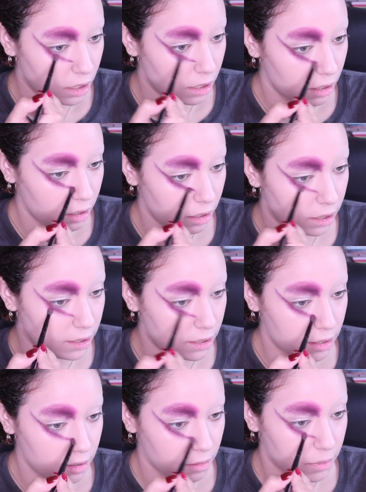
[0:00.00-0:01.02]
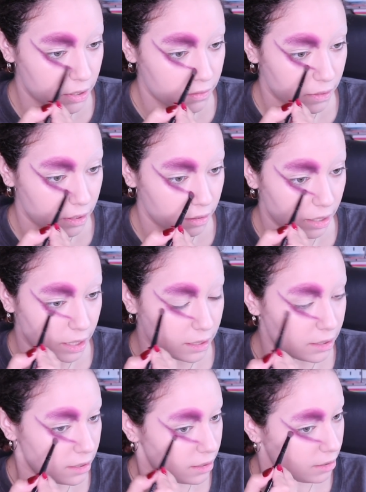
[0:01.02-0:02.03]
Oh, this is so much fun, you
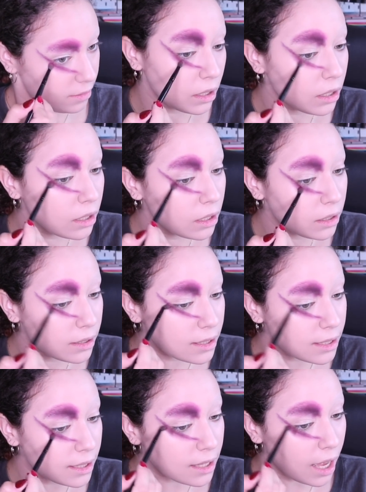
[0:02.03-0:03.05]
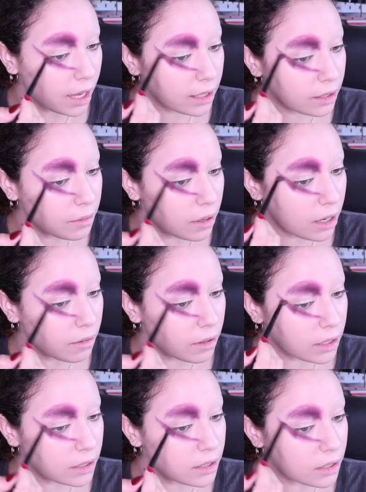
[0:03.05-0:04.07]
guys. This is exactly what I
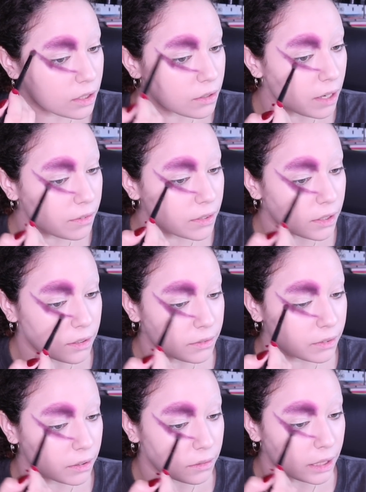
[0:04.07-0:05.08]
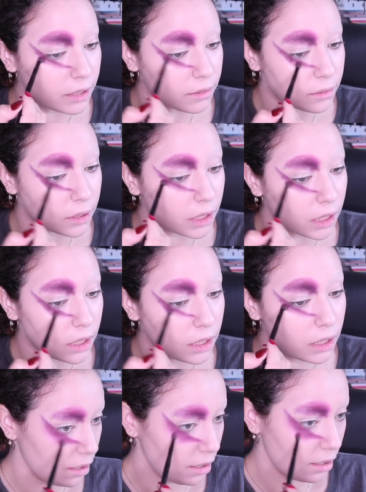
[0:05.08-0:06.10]
wanted to do after a full week of work.
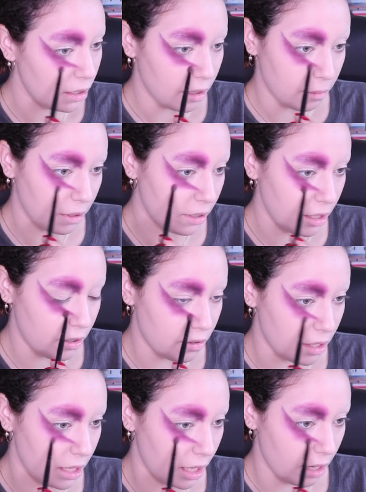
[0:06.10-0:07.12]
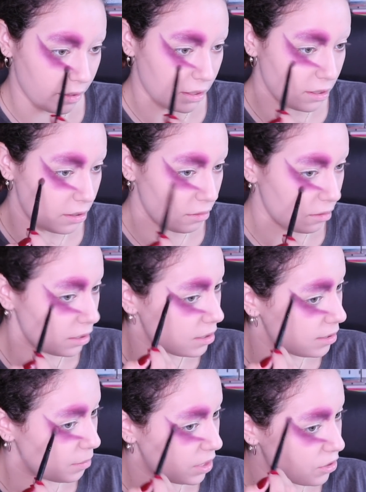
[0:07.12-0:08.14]
I'm already dreading having to do this
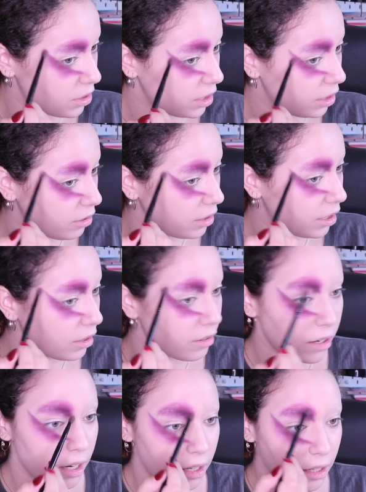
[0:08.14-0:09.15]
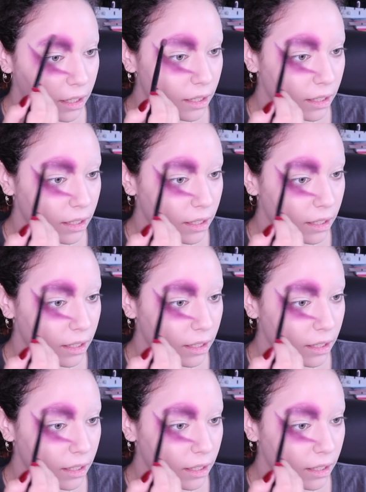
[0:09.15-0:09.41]
symmetrically on the other eye.